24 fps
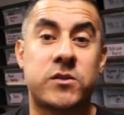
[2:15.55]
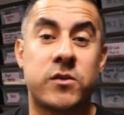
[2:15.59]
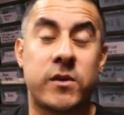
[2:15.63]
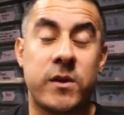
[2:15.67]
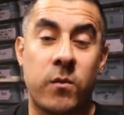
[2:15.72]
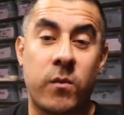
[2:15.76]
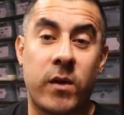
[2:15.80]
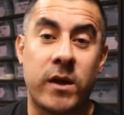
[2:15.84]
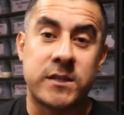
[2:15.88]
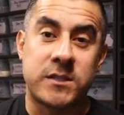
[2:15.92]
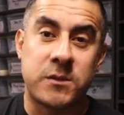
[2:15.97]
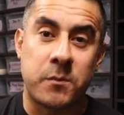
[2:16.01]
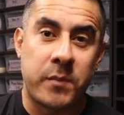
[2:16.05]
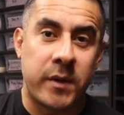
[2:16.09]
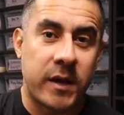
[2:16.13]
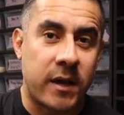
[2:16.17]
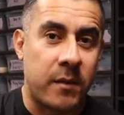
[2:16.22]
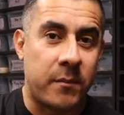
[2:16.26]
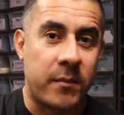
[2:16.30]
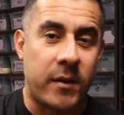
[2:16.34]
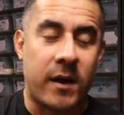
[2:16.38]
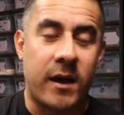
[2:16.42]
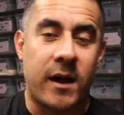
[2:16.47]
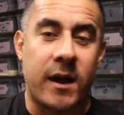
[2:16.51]
So he wants to pick
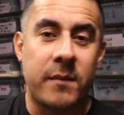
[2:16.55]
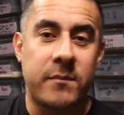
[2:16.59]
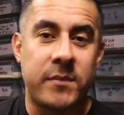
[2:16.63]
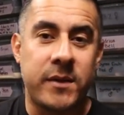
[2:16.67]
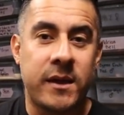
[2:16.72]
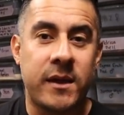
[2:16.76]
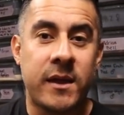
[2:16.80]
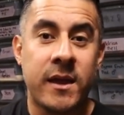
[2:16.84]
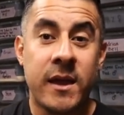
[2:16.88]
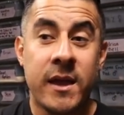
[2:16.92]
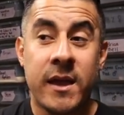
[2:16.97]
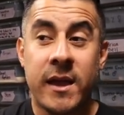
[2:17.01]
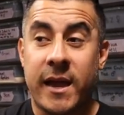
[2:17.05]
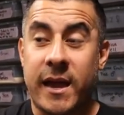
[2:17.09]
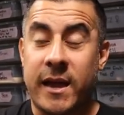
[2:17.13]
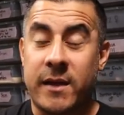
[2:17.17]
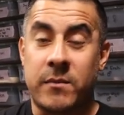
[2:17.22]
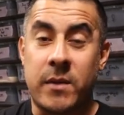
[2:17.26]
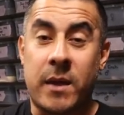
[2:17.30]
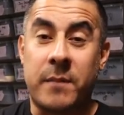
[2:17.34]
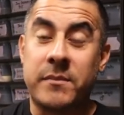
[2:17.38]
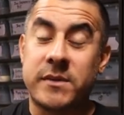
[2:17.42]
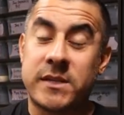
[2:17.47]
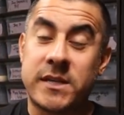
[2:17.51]
up a hobby,
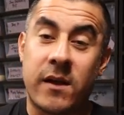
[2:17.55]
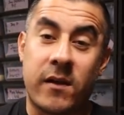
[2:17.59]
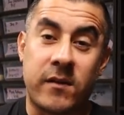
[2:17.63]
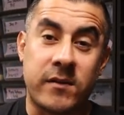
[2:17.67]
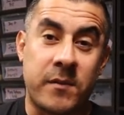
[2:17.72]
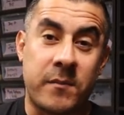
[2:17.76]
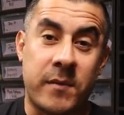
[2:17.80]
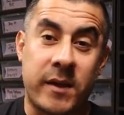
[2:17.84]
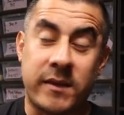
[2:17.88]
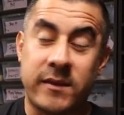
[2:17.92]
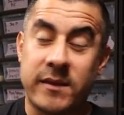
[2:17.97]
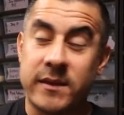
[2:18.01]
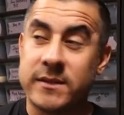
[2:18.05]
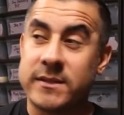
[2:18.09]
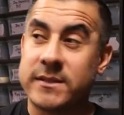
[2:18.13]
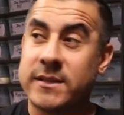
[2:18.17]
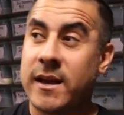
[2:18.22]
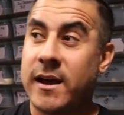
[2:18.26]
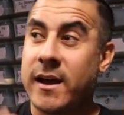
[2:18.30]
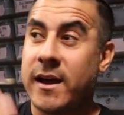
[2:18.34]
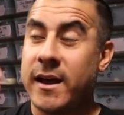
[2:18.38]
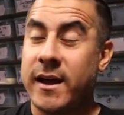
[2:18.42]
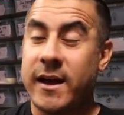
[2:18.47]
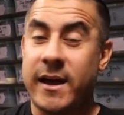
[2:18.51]
and I'm telling you, man, this
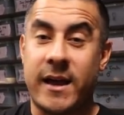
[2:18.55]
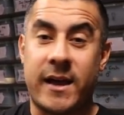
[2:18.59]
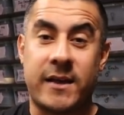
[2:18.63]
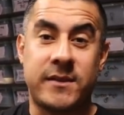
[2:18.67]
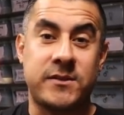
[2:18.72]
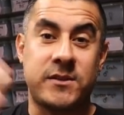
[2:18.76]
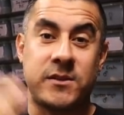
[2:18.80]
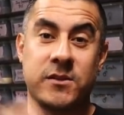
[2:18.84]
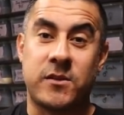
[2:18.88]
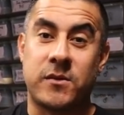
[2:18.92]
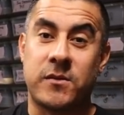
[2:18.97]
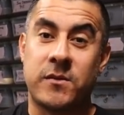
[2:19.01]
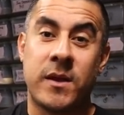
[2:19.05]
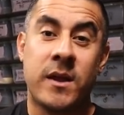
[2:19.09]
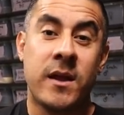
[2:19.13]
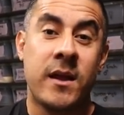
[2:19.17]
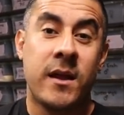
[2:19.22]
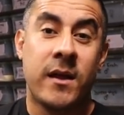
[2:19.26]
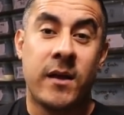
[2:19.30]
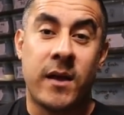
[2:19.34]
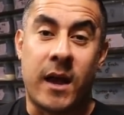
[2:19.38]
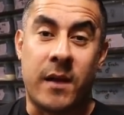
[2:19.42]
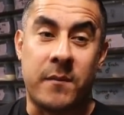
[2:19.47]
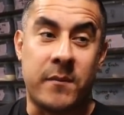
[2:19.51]
guy has, you know,
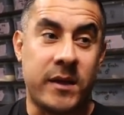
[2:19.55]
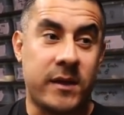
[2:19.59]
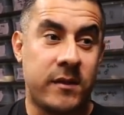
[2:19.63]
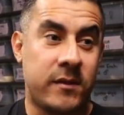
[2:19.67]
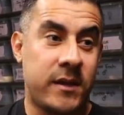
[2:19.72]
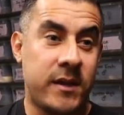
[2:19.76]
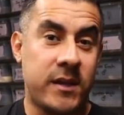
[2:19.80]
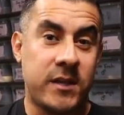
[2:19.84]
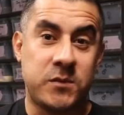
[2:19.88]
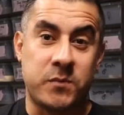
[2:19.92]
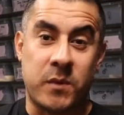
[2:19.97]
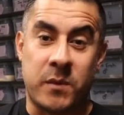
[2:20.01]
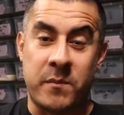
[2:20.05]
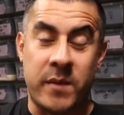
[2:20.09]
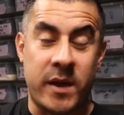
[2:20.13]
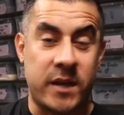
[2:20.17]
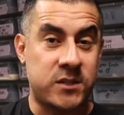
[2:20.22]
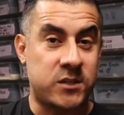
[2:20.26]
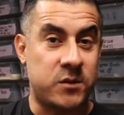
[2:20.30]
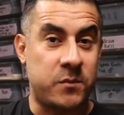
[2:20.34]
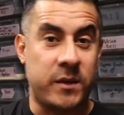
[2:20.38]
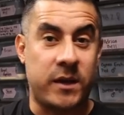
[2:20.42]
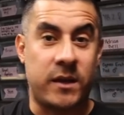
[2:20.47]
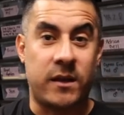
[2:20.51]
I mean, he's been
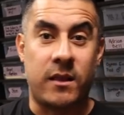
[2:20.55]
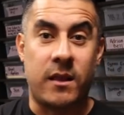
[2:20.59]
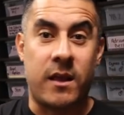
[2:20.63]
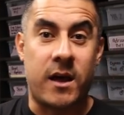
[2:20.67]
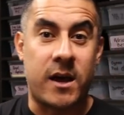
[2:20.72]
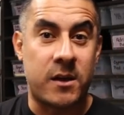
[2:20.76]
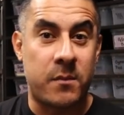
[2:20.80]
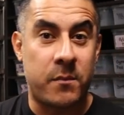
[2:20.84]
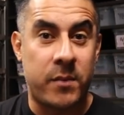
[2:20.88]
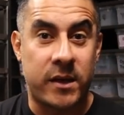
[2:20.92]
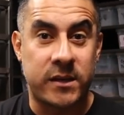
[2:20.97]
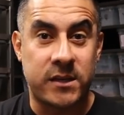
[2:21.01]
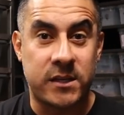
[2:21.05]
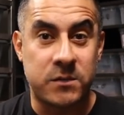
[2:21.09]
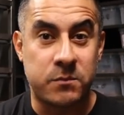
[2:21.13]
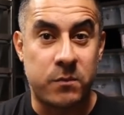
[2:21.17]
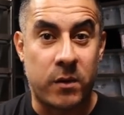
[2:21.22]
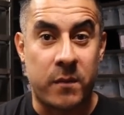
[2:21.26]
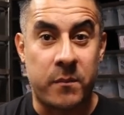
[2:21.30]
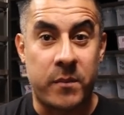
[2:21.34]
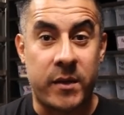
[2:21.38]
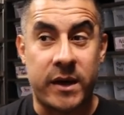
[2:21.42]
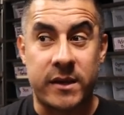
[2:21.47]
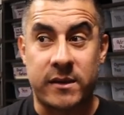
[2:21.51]
messaging me a lot about these
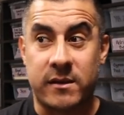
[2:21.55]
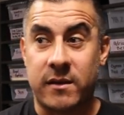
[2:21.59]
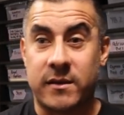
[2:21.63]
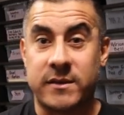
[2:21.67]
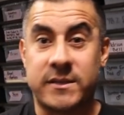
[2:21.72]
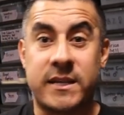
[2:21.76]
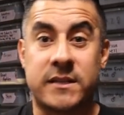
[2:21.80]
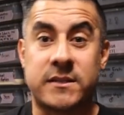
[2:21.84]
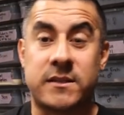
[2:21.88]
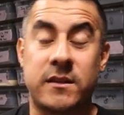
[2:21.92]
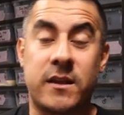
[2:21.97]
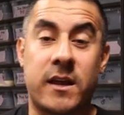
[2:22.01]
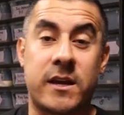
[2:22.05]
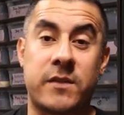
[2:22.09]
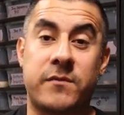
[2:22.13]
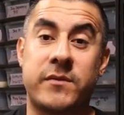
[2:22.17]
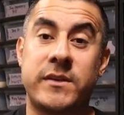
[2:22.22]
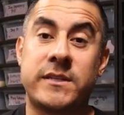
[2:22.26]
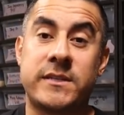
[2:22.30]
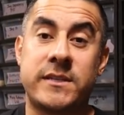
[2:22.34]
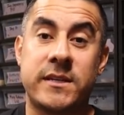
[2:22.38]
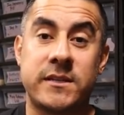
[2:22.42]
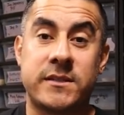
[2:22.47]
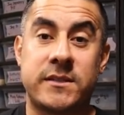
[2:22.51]
ball pythons. He has a lot of
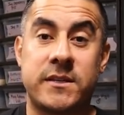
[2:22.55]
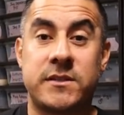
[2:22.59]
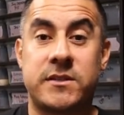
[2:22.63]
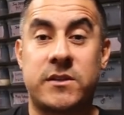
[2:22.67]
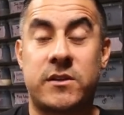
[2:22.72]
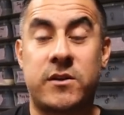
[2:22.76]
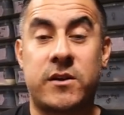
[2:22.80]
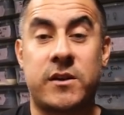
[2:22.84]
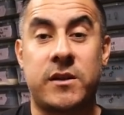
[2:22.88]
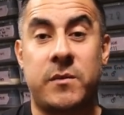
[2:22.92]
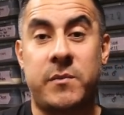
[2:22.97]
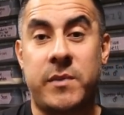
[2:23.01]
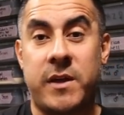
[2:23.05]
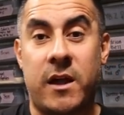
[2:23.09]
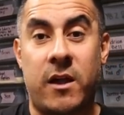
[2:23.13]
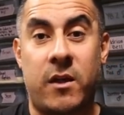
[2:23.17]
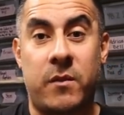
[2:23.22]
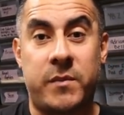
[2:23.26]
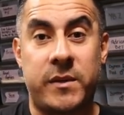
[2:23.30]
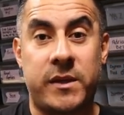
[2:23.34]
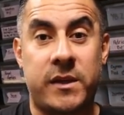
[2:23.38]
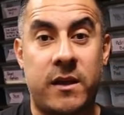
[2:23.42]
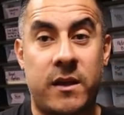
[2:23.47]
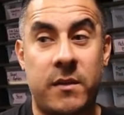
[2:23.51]
assistants that are going to be
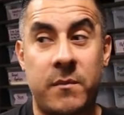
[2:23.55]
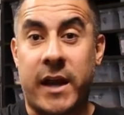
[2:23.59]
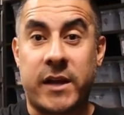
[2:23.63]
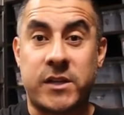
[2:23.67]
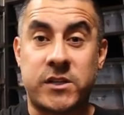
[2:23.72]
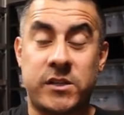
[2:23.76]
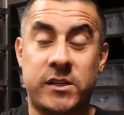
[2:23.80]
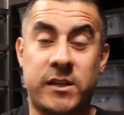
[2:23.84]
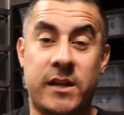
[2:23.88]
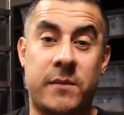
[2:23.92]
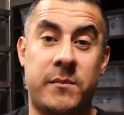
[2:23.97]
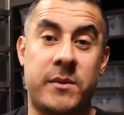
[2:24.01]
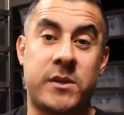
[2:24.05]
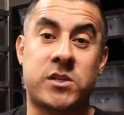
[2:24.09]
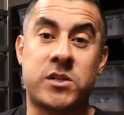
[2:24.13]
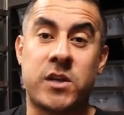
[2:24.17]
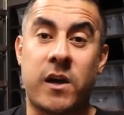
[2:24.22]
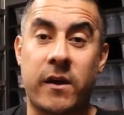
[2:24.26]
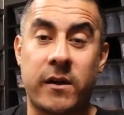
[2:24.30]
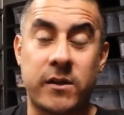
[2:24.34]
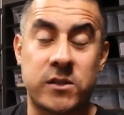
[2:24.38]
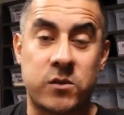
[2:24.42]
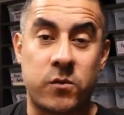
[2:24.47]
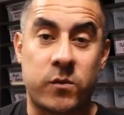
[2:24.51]
helping them. Actually, I've been
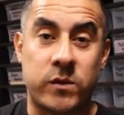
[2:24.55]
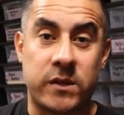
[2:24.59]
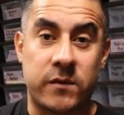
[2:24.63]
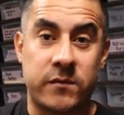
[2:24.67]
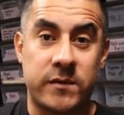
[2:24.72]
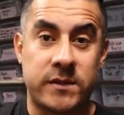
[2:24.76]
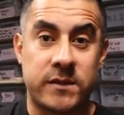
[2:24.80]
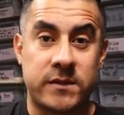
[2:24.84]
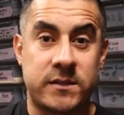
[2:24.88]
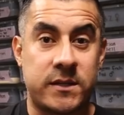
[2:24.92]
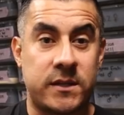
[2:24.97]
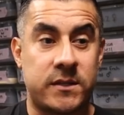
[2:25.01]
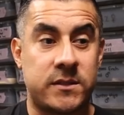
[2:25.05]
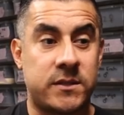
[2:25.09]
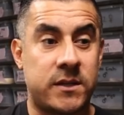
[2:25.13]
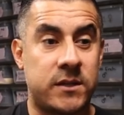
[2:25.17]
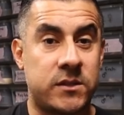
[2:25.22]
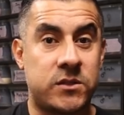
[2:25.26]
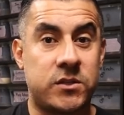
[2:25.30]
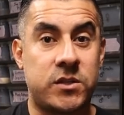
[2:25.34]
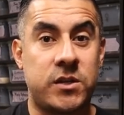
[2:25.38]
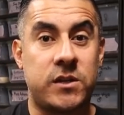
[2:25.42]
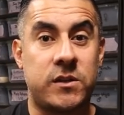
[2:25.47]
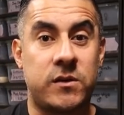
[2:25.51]
talking to one of his
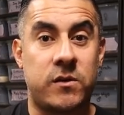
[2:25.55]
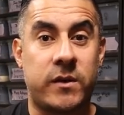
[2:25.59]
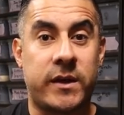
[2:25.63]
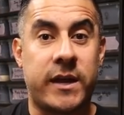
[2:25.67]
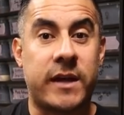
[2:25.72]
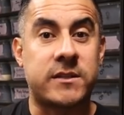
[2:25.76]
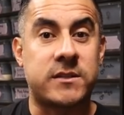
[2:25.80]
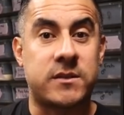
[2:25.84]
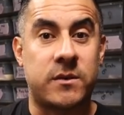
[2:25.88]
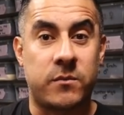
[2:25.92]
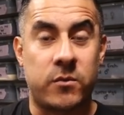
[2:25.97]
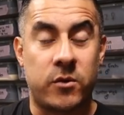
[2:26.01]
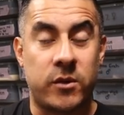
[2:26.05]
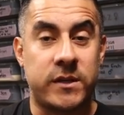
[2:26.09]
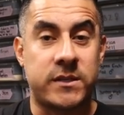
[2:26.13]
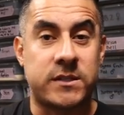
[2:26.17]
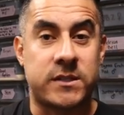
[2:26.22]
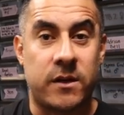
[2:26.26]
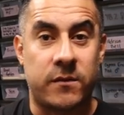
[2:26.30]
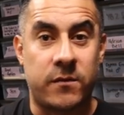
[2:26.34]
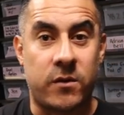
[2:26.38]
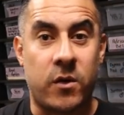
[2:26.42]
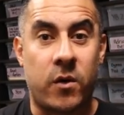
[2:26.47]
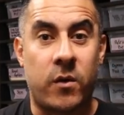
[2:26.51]
assistants to, you know, get some really
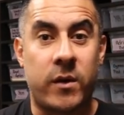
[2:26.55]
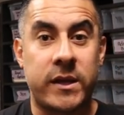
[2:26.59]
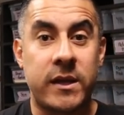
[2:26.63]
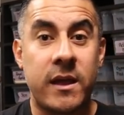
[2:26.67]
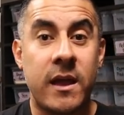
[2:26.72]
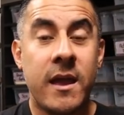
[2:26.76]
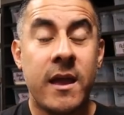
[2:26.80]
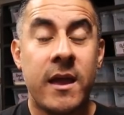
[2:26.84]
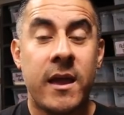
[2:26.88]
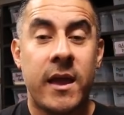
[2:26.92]
stuff going.